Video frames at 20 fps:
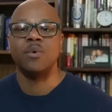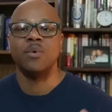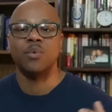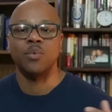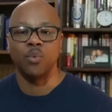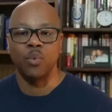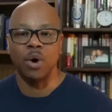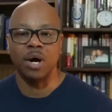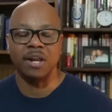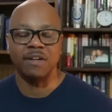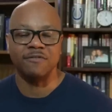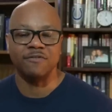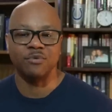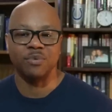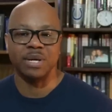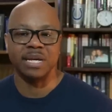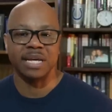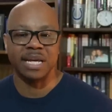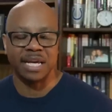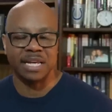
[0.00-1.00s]
What if
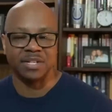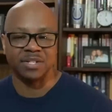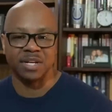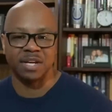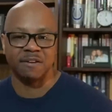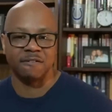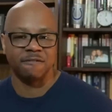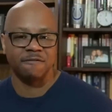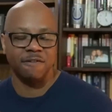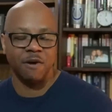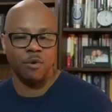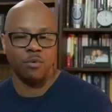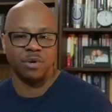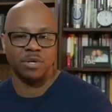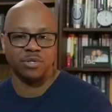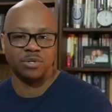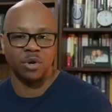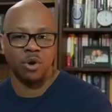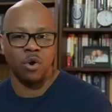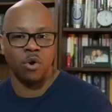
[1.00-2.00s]
we, instead of
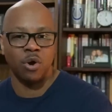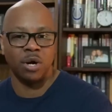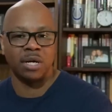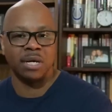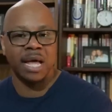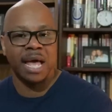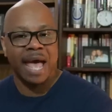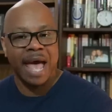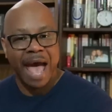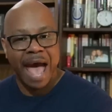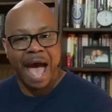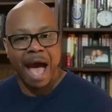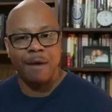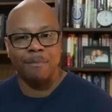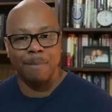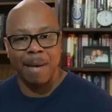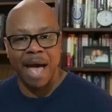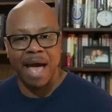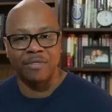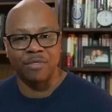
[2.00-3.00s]
focus on how
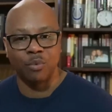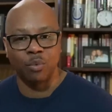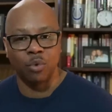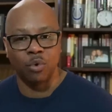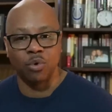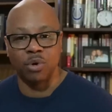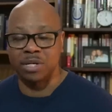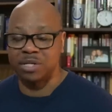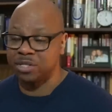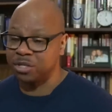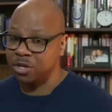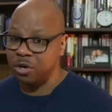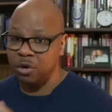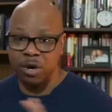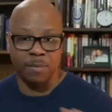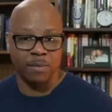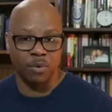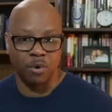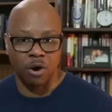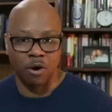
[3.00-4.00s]
bad the world is, and don't
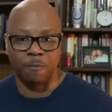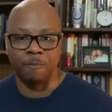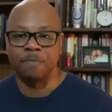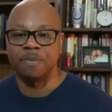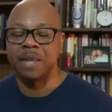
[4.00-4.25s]
get me wrong,